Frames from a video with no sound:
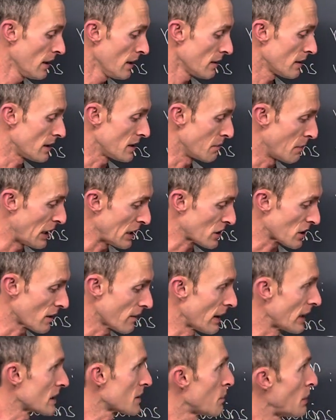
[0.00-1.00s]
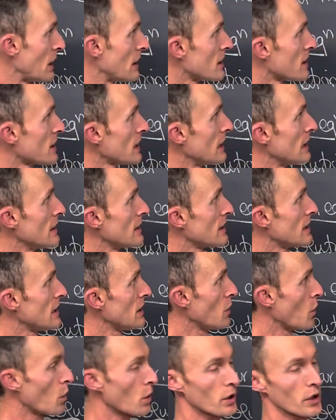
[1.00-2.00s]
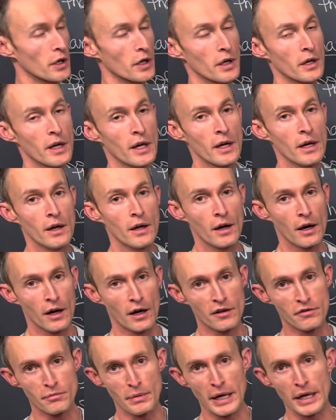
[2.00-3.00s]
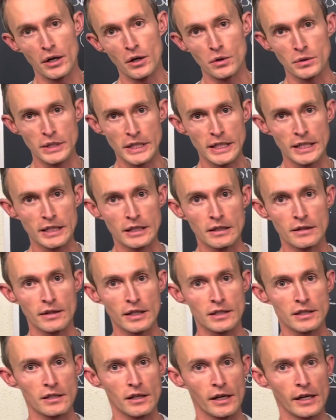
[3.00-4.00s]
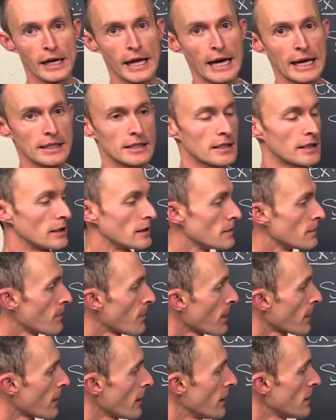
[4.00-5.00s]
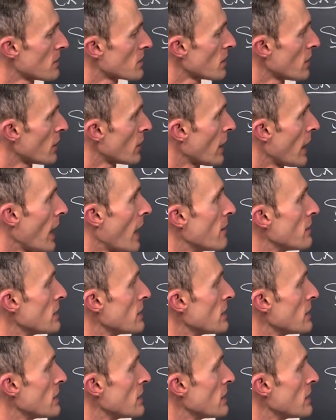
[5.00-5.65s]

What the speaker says: The dimension of that space is the order of my ODE. That's not an accident. Okay, so there you have